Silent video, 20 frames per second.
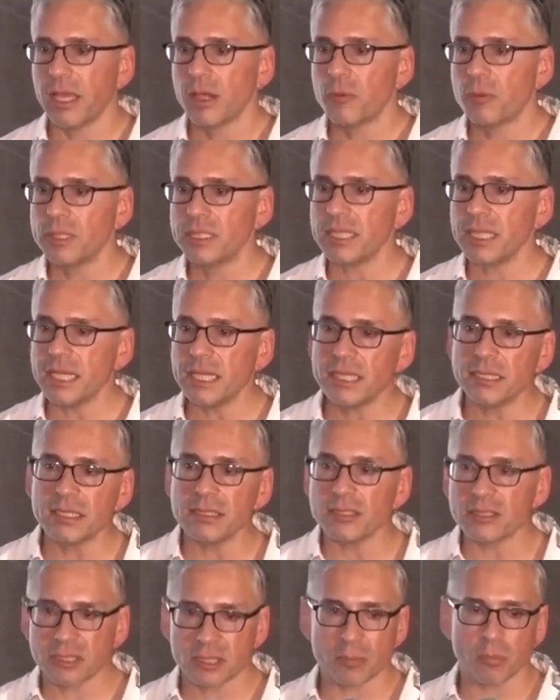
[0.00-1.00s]
which
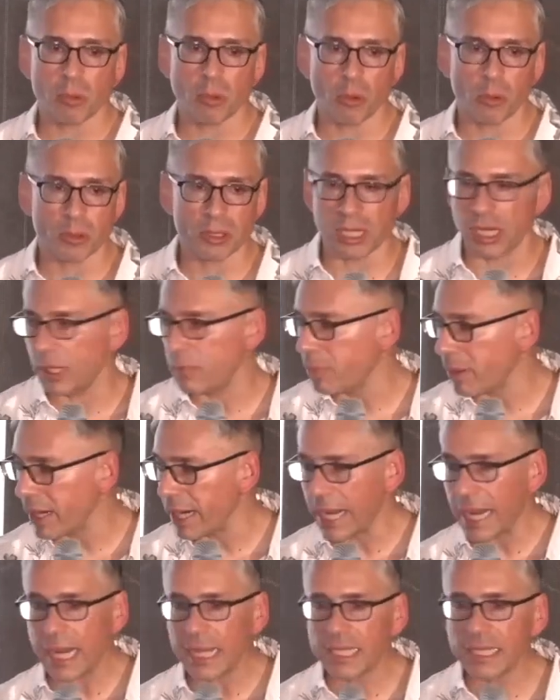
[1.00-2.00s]
isn't supported by
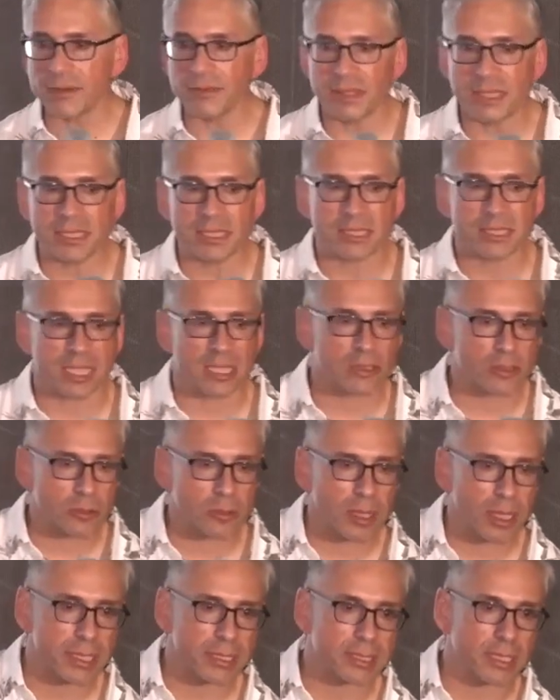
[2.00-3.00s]
any of the
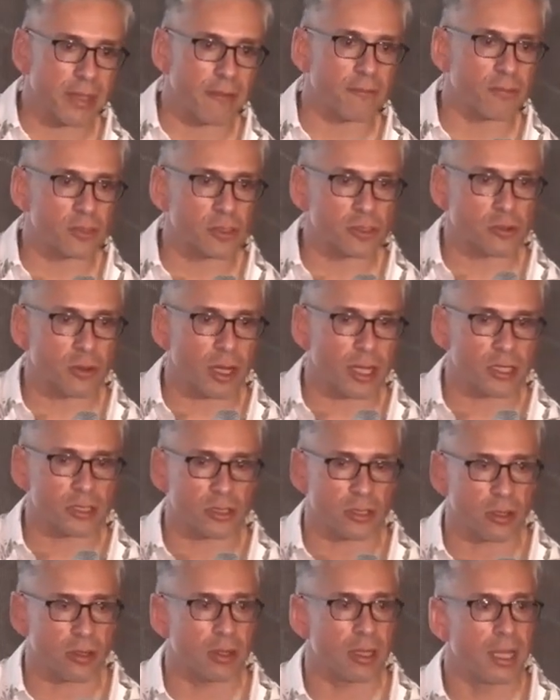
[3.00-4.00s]
centralized
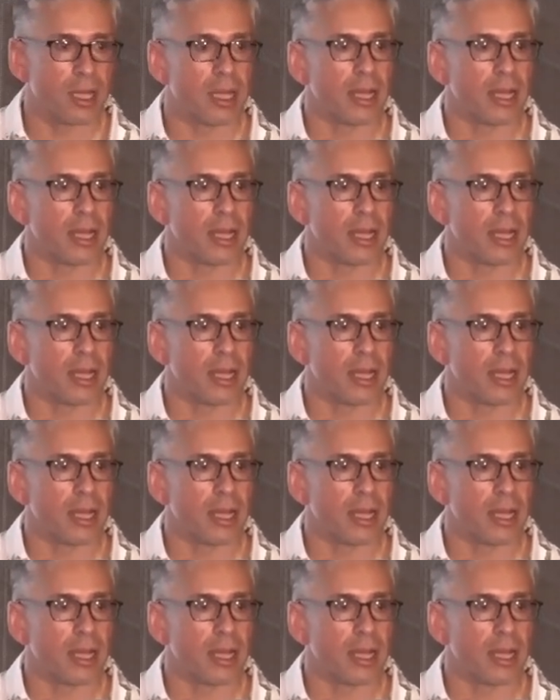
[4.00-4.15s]
infrastructure